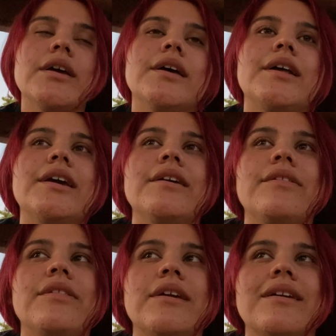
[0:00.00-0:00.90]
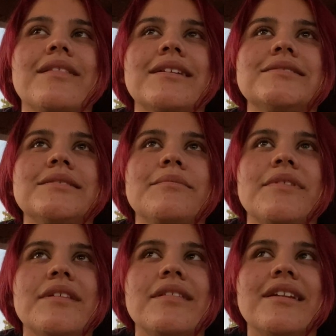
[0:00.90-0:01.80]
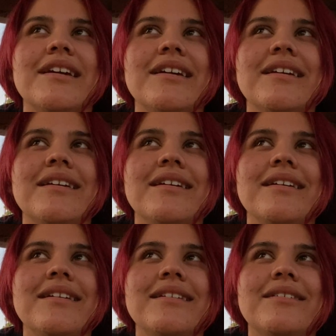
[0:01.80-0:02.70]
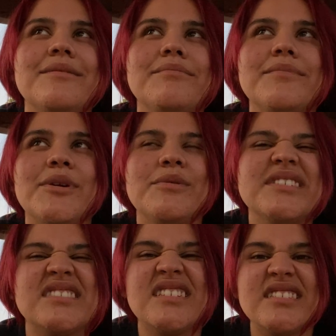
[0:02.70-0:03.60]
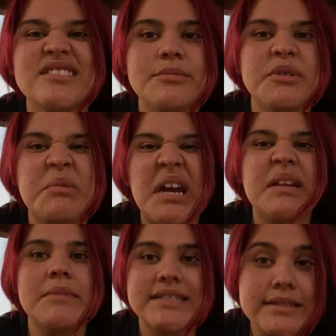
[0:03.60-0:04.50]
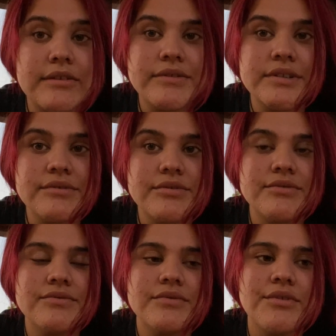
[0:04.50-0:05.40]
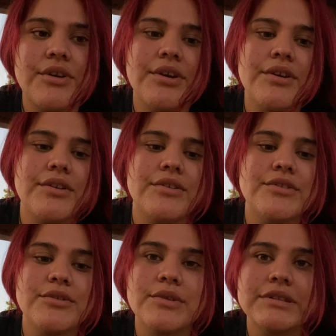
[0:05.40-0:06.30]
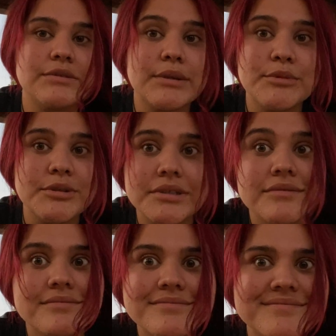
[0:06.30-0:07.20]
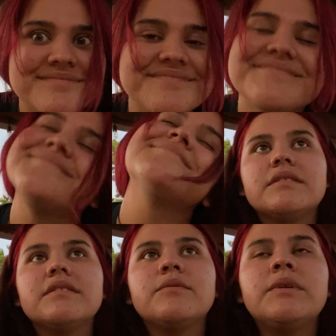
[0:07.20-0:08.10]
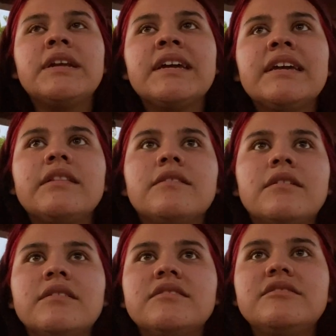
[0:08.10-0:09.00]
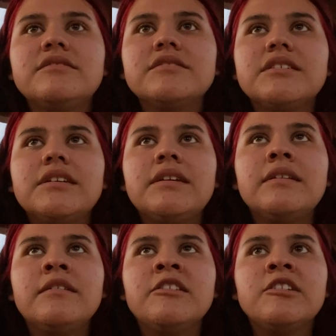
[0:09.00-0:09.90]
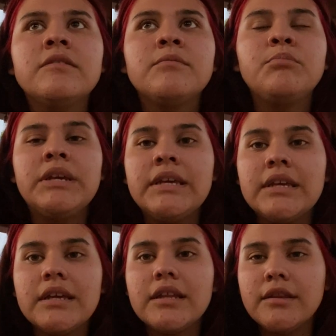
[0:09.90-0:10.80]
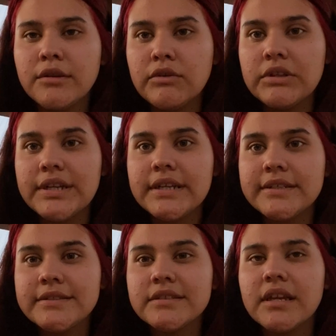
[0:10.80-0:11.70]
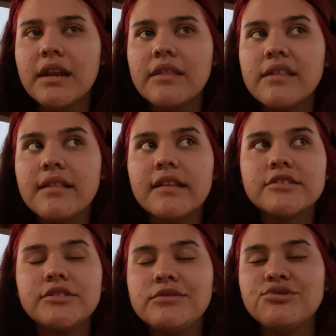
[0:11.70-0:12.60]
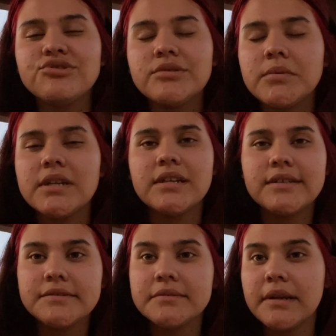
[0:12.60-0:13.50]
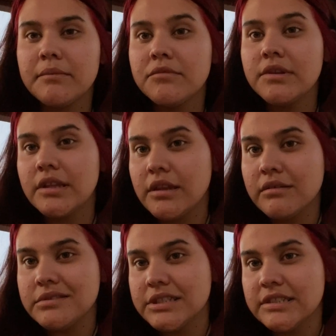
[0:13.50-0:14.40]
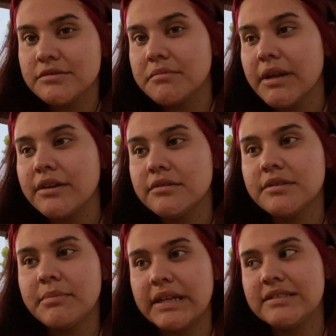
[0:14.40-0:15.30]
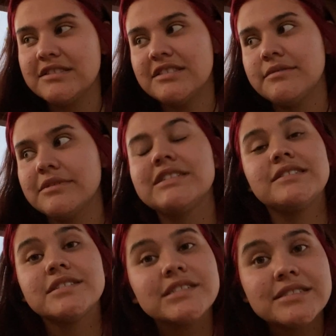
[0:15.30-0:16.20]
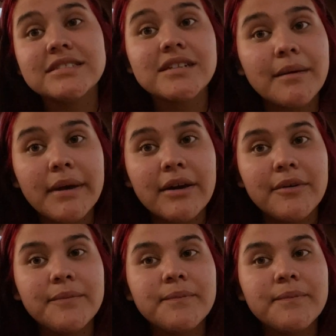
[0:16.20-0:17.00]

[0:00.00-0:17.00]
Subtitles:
And I think that's something that I am always needing to remind myself of. And so that's what I'm doing. When I get lost in being in loneliness, and I think that's usually what it is, when I'm really lonely is when my codependency really starts to come out.